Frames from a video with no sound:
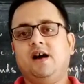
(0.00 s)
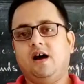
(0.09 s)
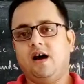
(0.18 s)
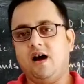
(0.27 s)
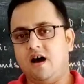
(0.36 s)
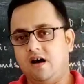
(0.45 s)

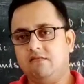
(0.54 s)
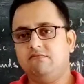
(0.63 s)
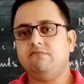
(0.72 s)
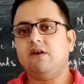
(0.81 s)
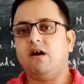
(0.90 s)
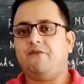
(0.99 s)

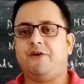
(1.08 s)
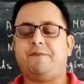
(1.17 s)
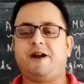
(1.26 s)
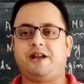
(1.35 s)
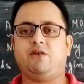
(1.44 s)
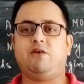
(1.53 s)
of a
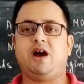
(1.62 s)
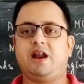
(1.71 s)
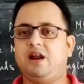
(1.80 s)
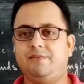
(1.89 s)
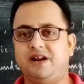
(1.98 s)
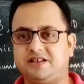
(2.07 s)
particular
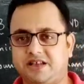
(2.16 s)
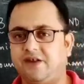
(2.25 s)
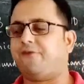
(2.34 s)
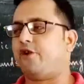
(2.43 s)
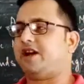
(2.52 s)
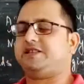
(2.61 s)
element.
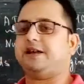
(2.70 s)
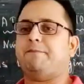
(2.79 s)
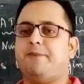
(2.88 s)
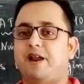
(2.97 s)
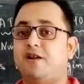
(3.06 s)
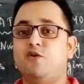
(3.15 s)
Say for
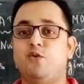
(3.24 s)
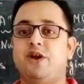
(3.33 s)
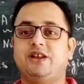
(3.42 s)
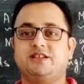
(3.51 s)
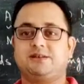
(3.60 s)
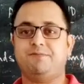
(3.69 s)
example, we
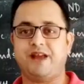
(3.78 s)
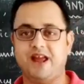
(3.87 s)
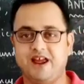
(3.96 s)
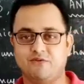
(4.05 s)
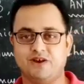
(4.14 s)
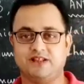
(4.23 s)

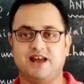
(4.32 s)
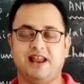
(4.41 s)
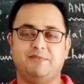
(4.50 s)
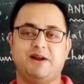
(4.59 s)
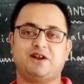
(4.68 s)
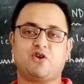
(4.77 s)
begin with the
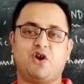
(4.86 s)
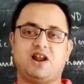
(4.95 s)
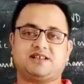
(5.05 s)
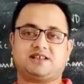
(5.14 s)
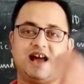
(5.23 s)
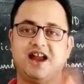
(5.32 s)
element called
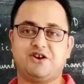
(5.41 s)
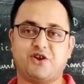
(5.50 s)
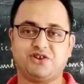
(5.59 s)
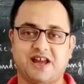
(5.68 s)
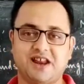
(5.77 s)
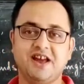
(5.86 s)
as
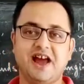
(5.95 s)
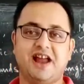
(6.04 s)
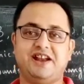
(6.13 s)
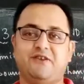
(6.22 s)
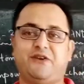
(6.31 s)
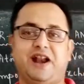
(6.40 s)
hydrogen,
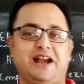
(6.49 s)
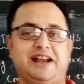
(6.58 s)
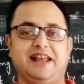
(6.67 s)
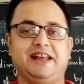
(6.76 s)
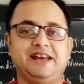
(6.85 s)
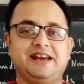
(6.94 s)
and
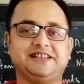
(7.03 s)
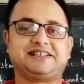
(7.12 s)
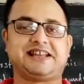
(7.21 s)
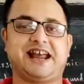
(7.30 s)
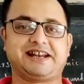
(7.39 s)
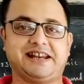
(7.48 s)
definitely,
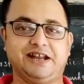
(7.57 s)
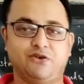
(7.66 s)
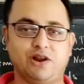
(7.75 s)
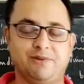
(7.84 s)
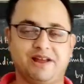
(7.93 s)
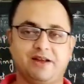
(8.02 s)
instantly you
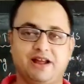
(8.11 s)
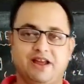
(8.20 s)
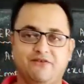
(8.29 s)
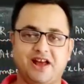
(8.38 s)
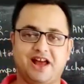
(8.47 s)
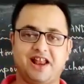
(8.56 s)
will be
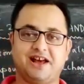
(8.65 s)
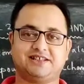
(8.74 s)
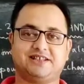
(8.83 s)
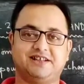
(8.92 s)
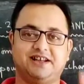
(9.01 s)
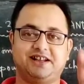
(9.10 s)
giving an
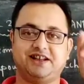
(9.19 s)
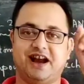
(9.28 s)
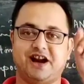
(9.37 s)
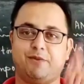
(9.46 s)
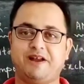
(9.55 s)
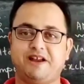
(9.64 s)
answer that the
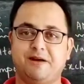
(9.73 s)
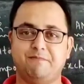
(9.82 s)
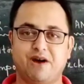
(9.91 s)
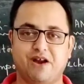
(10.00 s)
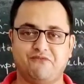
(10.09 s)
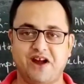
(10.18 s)
atomic
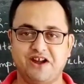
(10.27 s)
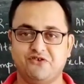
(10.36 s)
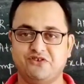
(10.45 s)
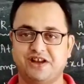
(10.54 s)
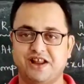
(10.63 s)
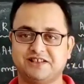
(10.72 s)
number of
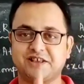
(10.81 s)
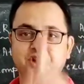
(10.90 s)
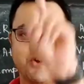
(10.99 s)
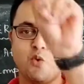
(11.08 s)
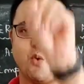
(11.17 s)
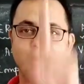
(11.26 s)
hydrogen is
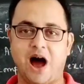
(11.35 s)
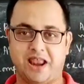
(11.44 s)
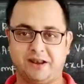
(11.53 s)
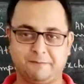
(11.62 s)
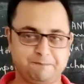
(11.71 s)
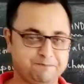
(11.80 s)

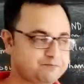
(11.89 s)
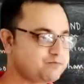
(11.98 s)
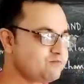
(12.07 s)
1.